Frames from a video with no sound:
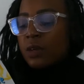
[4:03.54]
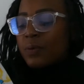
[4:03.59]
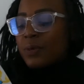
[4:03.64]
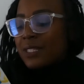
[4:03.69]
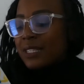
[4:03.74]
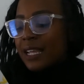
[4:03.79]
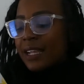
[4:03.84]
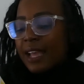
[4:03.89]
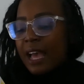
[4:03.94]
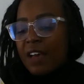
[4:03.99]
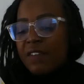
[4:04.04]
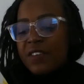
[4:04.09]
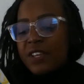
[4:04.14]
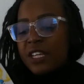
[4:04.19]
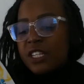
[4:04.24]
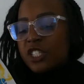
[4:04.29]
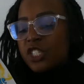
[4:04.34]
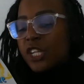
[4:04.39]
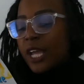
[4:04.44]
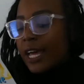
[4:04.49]
was like having
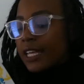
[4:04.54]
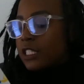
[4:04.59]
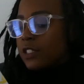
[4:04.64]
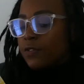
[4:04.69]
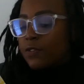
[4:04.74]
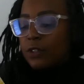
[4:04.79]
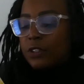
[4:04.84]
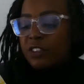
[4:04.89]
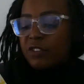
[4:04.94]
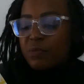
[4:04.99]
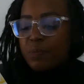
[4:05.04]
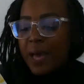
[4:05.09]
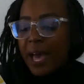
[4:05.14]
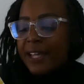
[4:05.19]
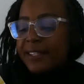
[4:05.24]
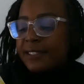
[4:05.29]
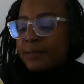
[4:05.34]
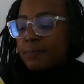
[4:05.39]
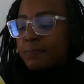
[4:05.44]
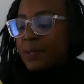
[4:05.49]
a chest full of
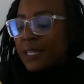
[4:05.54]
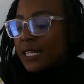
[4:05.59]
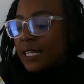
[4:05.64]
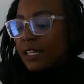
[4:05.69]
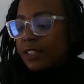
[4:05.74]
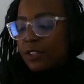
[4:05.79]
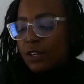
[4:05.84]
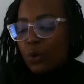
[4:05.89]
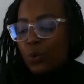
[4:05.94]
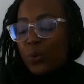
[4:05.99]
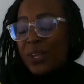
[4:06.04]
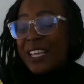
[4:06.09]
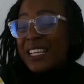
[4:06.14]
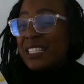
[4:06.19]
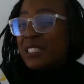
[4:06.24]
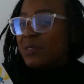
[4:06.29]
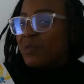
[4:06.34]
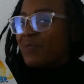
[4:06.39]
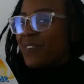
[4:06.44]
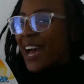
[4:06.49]
bats beating their
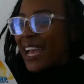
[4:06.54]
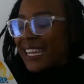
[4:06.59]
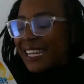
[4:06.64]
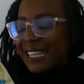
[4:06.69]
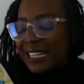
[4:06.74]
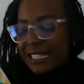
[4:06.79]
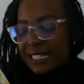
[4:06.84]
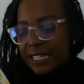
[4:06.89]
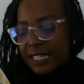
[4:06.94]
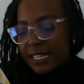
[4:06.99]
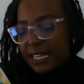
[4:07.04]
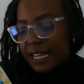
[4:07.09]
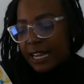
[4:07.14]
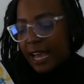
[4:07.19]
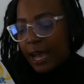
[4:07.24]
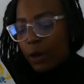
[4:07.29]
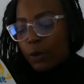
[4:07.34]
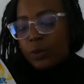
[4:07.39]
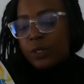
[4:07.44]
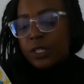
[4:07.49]
wings, fighting to get
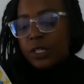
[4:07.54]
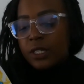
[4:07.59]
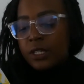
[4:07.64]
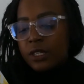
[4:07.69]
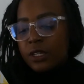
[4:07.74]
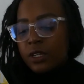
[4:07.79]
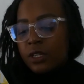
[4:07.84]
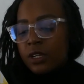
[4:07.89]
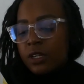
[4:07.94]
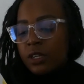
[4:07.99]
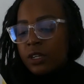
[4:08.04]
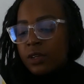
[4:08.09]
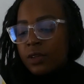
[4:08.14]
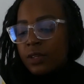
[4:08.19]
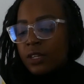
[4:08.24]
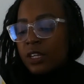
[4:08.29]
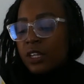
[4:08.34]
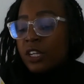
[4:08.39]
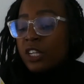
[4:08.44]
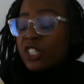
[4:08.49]
out.
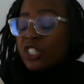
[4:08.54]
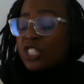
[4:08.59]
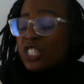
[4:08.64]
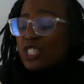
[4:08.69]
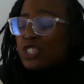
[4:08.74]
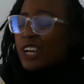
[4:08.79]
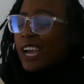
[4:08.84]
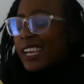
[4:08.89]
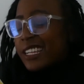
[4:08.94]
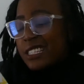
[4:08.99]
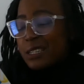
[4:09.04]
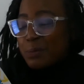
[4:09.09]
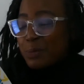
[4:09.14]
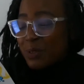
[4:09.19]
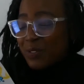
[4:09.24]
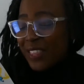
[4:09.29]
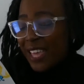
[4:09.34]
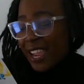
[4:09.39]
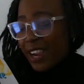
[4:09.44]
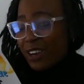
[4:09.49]
She tried to
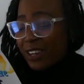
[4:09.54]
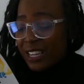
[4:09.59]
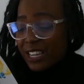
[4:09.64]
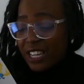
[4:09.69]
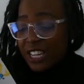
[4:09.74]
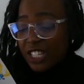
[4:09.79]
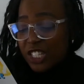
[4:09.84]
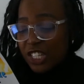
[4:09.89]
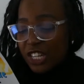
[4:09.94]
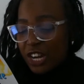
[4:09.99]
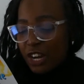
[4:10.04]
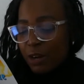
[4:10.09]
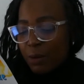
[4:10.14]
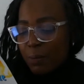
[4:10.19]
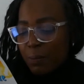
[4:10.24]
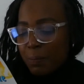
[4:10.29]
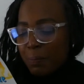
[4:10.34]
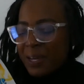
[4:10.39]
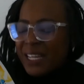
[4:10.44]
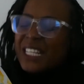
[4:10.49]
move the air conditioner,
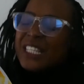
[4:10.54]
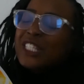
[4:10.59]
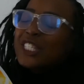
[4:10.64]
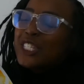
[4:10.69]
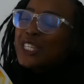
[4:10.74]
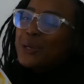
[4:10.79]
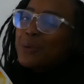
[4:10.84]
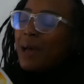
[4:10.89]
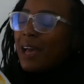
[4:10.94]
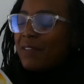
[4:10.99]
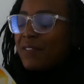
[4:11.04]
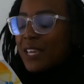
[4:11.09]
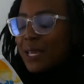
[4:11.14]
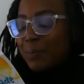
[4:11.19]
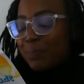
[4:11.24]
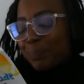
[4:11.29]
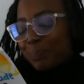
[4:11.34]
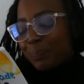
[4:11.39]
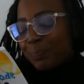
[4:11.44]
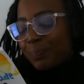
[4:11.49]
but it's too
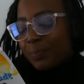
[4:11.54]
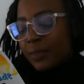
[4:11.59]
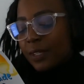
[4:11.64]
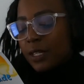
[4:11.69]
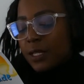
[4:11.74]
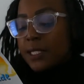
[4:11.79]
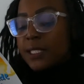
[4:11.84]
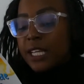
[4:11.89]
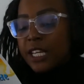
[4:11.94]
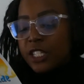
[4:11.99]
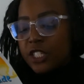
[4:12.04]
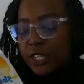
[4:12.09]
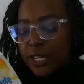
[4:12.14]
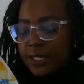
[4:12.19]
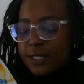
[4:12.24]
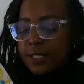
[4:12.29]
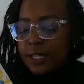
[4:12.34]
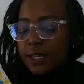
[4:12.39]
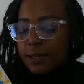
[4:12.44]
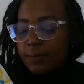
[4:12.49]
heavy, said
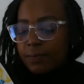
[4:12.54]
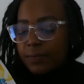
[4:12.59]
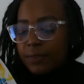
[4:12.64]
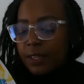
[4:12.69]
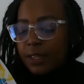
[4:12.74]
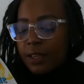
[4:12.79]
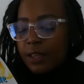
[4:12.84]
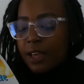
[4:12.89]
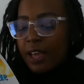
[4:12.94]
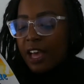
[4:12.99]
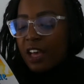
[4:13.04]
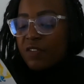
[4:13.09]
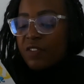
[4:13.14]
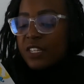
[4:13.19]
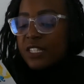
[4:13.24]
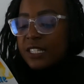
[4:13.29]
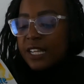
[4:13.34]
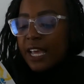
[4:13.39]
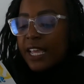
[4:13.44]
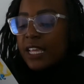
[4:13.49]
Jessie.
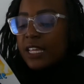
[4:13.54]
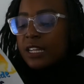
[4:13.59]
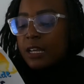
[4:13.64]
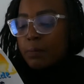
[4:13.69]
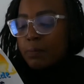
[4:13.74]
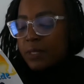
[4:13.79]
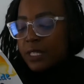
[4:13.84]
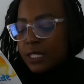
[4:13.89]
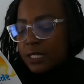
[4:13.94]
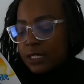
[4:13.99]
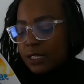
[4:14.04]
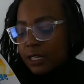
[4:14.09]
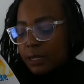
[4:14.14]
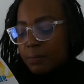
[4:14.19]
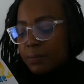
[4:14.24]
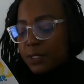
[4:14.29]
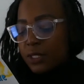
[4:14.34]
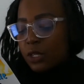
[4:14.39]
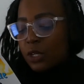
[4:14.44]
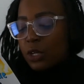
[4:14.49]
Evan tightened up his
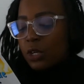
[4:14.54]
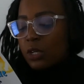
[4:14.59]
lips.